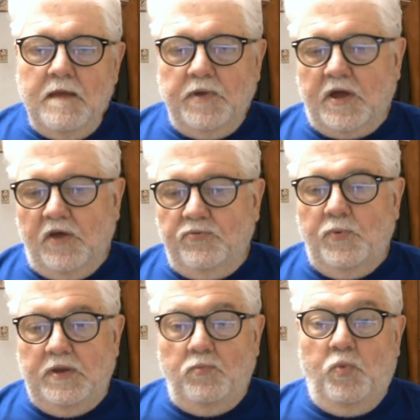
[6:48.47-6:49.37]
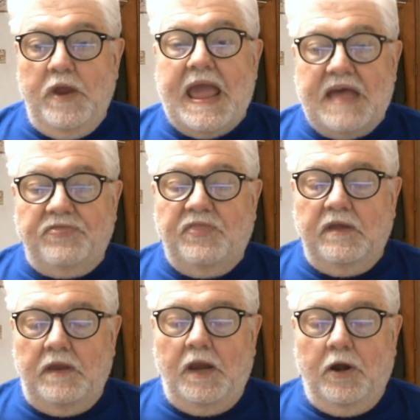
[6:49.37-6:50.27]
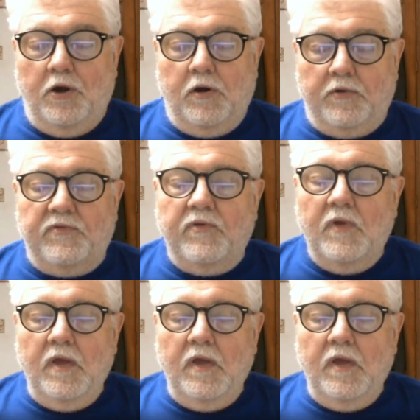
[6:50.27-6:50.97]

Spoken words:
because we had the ears